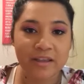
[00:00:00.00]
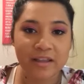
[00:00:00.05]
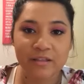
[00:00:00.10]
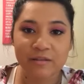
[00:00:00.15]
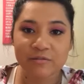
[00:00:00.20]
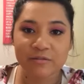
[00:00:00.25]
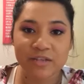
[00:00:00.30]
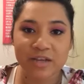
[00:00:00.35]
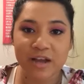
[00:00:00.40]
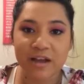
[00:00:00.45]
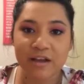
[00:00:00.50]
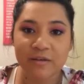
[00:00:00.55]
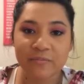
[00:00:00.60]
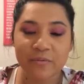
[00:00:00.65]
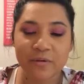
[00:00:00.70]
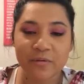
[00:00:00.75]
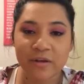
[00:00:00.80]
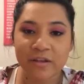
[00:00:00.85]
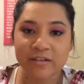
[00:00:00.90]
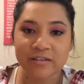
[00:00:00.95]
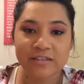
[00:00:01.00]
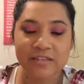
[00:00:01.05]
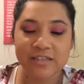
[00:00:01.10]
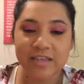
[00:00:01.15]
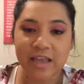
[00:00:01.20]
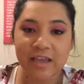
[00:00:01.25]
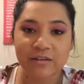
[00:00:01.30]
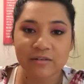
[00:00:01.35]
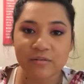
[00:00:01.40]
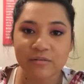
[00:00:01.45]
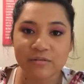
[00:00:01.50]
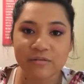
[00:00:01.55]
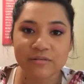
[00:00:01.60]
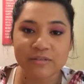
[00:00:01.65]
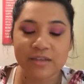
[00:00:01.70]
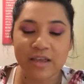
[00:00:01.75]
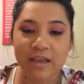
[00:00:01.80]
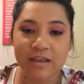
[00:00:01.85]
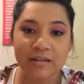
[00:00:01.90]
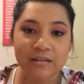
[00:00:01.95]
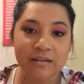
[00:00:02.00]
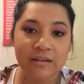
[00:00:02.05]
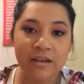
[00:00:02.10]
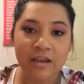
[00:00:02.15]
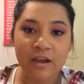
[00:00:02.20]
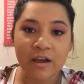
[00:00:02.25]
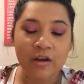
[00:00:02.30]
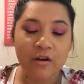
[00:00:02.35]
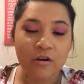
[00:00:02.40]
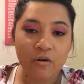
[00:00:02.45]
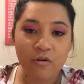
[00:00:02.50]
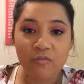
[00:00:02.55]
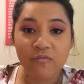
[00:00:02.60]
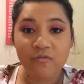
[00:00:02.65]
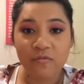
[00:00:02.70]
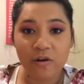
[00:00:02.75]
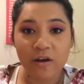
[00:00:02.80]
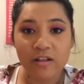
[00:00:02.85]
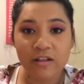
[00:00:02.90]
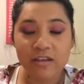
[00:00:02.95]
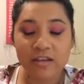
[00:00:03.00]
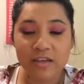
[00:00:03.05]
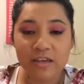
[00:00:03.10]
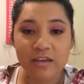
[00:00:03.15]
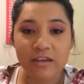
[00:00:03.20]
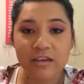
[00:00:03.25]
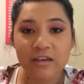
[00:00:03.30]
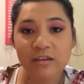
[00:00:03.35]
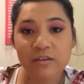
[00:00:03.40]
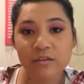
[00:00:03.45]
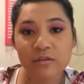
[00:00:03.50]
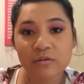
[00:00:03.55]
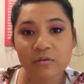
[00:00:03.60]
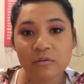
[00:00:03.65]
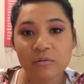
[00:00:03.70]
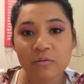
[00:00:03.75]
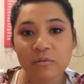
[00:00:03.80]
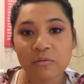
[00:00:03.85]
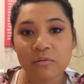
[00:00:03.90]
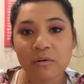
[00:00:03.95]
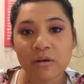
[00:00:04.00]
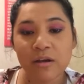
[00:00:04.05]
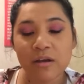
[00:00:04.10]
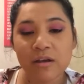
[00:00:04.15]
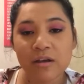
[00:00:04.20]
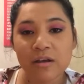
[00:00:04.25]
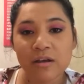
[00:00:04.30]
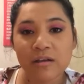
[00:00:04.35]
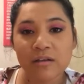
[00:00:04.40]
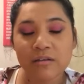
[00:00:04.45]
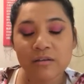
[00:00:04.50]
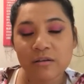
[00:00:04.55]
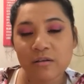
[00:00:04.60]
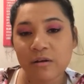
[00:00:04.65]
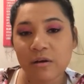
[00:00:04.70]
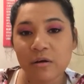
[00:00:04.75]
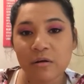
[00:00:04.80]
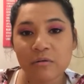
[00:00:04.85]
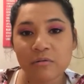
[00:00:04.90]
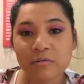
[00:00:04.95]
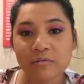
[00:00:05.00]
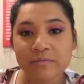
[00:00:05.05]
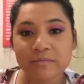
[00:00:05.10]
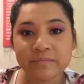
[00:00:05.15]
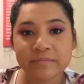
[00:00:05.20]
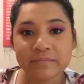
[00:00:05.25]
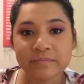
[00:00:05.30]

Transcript: yellow top and sandals and go frolicking through, you know,